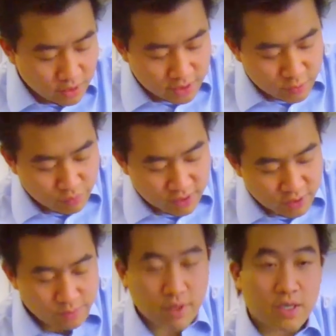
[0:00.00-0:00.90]
I just press
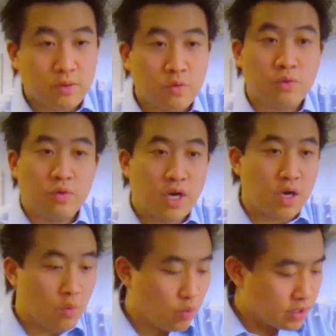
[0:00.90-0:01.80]
the button
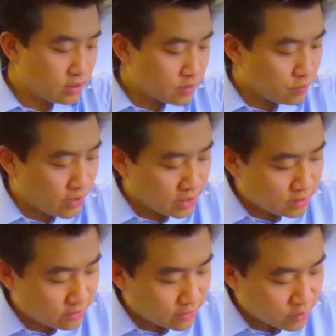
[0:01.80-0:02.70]
once when
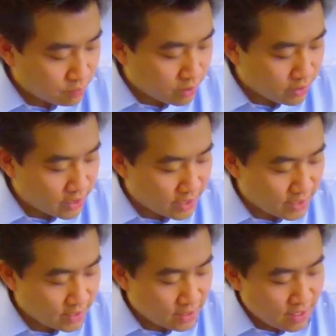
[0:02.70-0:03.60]
it's on this pod here,